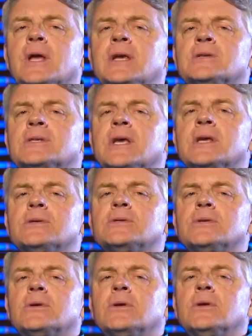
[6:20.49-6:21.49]
he
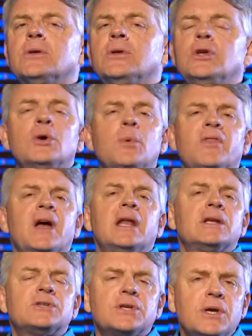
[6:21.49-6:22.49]
says, you're
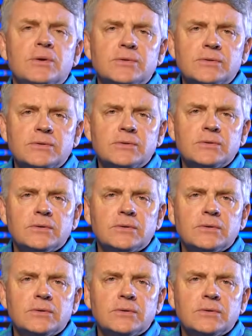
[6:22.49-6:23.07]
without excuse.